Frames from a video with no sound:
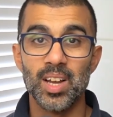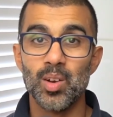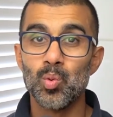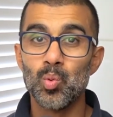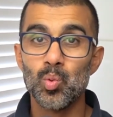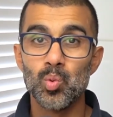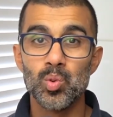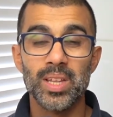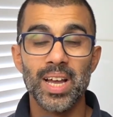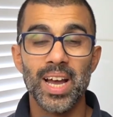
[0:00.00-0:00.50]

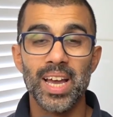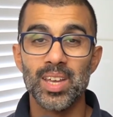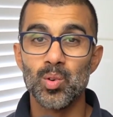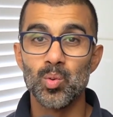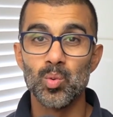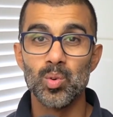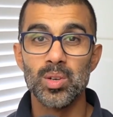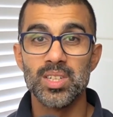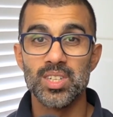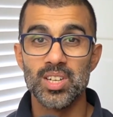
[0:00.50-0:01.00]
all day,
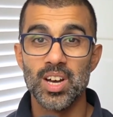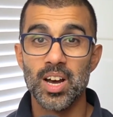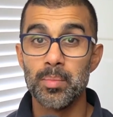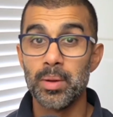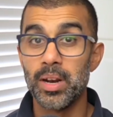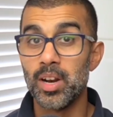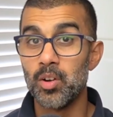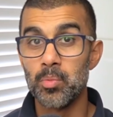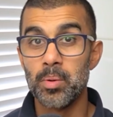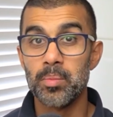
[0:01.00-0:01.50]
all the time,
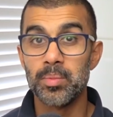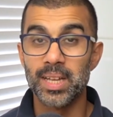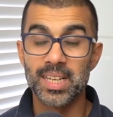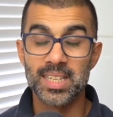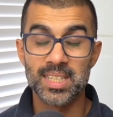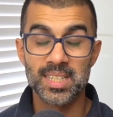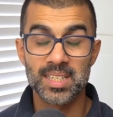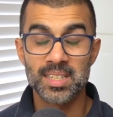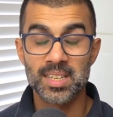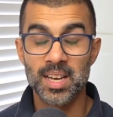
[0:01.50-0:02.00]
and I remember
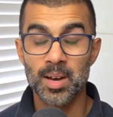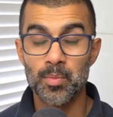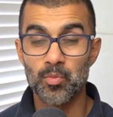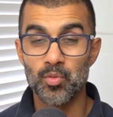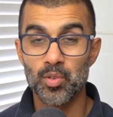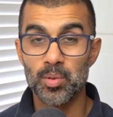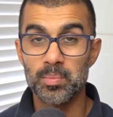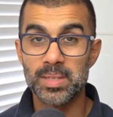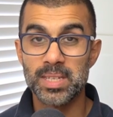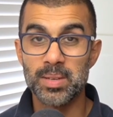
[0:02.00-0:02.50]
that's come
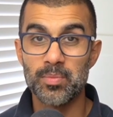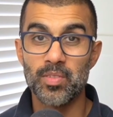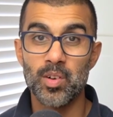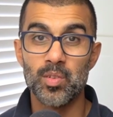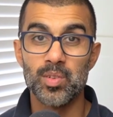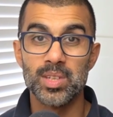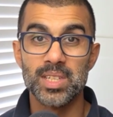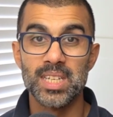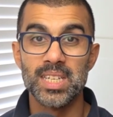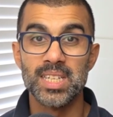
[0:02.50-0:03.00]
from Tim
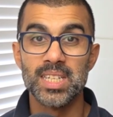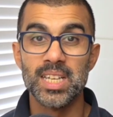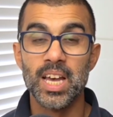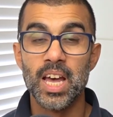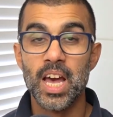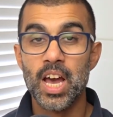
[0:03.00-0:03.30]
Ferriss's